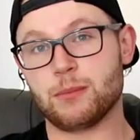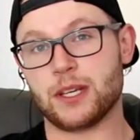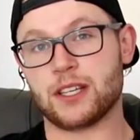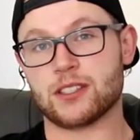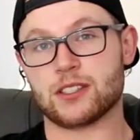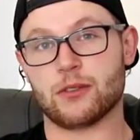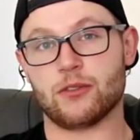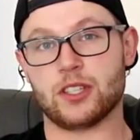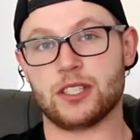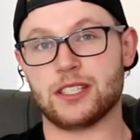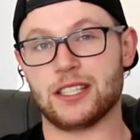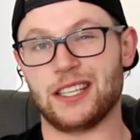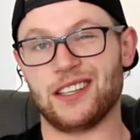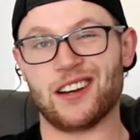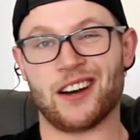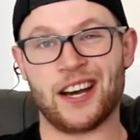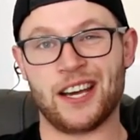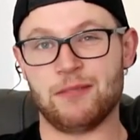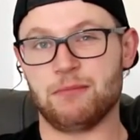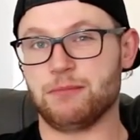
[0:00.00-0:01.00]
because obviously
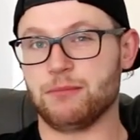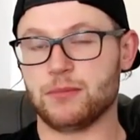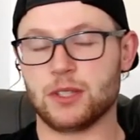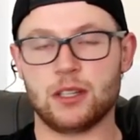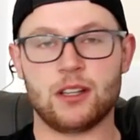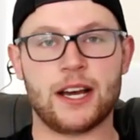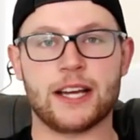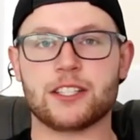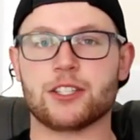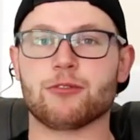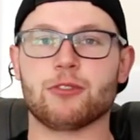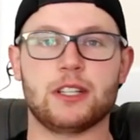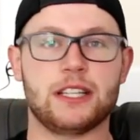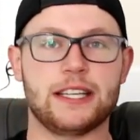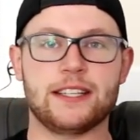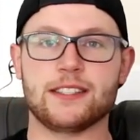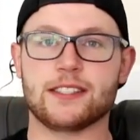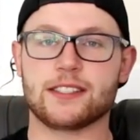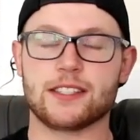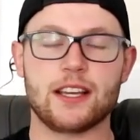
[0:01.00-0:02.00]
I like to
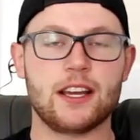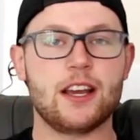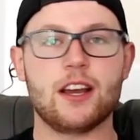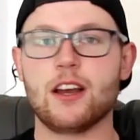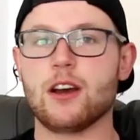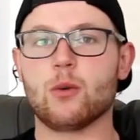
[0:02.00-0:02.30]
release